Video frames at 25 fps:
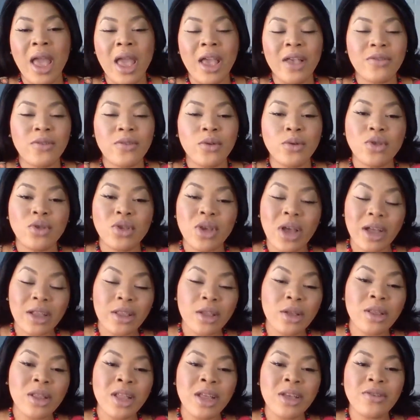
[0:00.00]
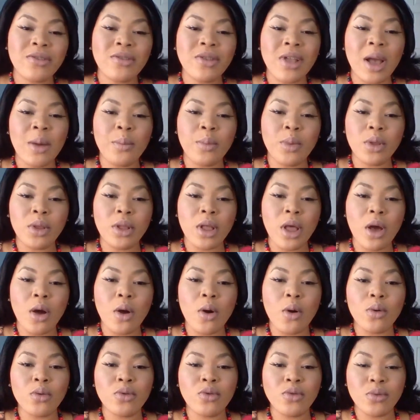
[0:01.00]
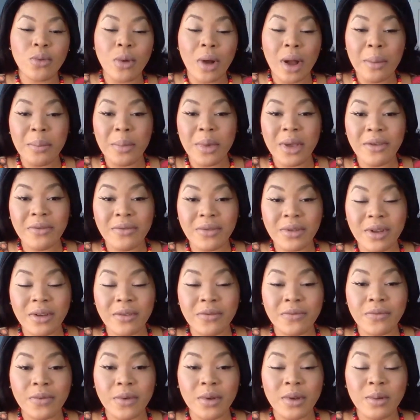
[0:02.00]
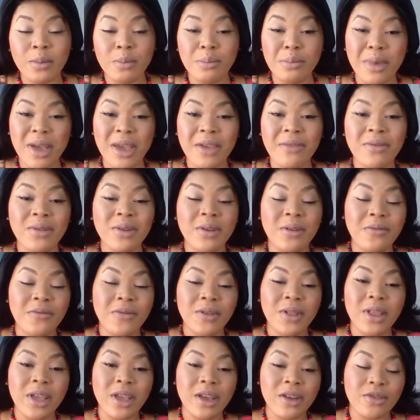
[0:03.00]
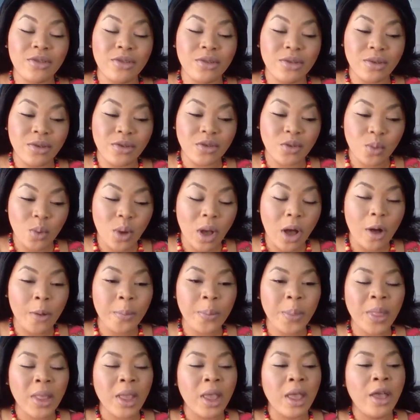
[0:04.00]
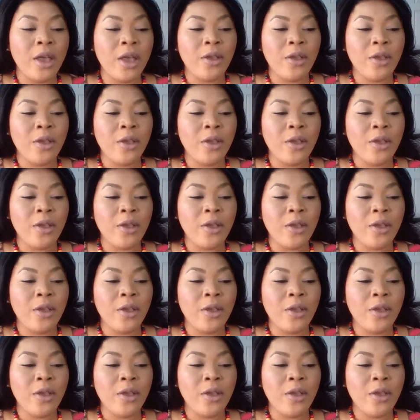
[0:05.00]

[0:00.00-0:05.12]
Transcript: And so check the links down below to our Maven affiliation as well.